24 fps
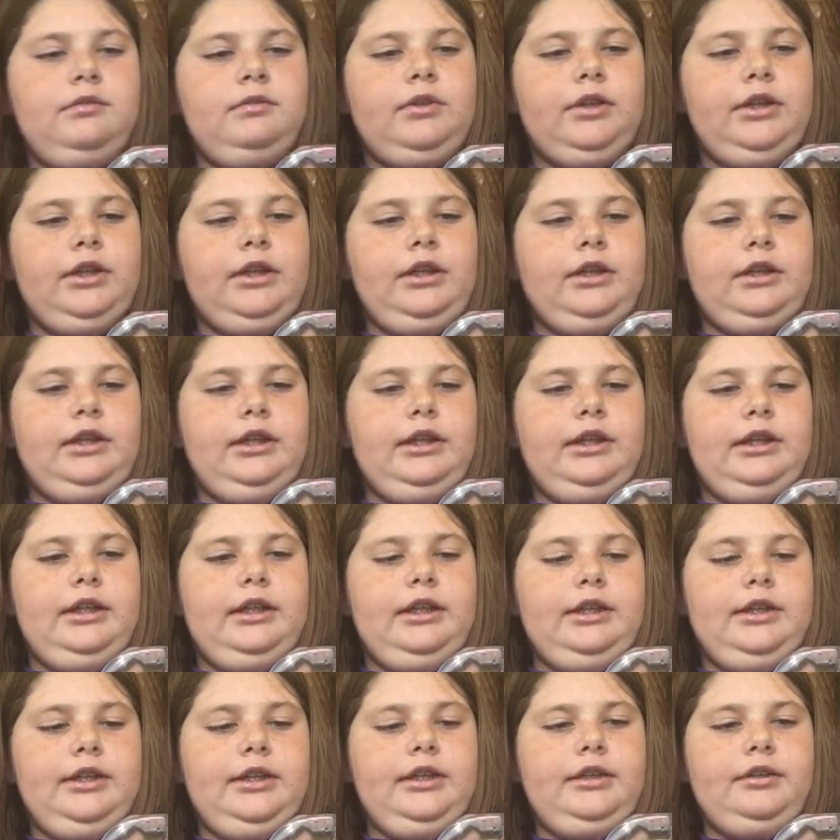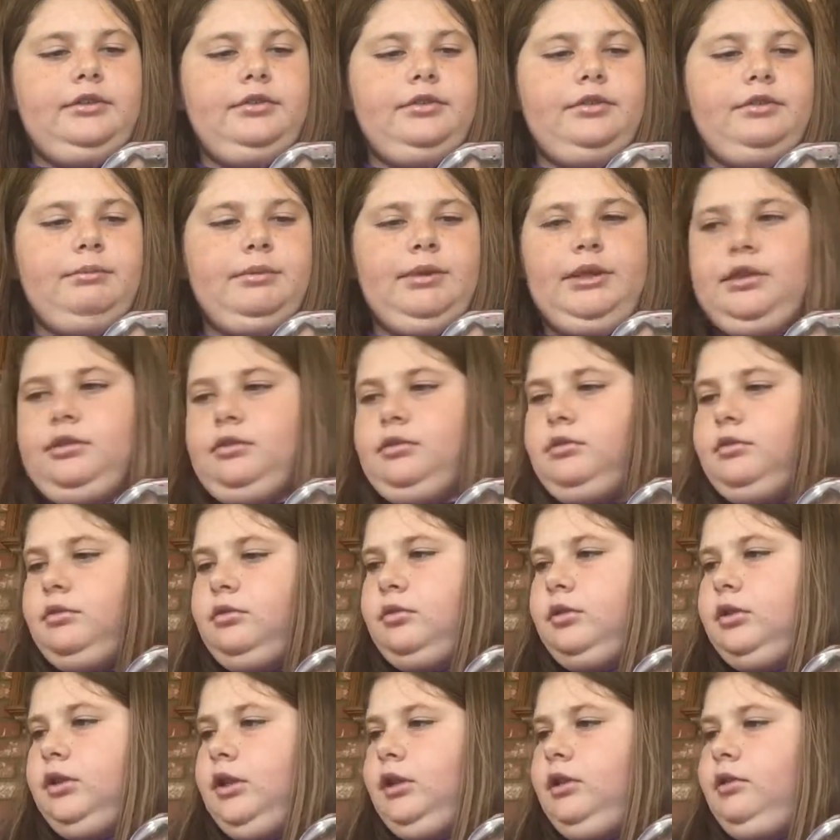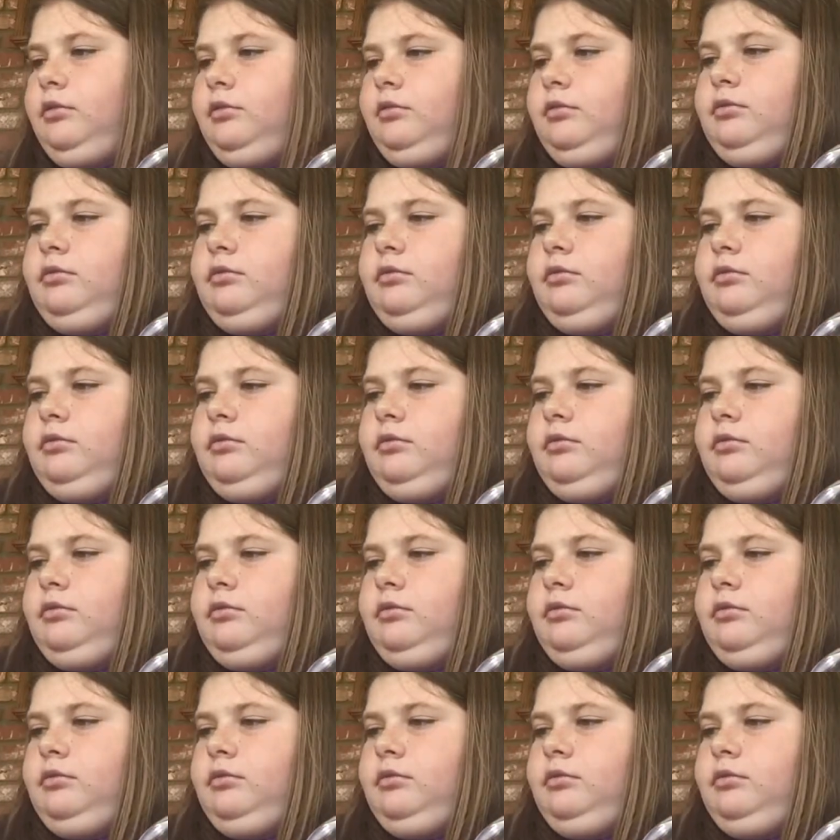Really gonna get it in there for me? Hold on.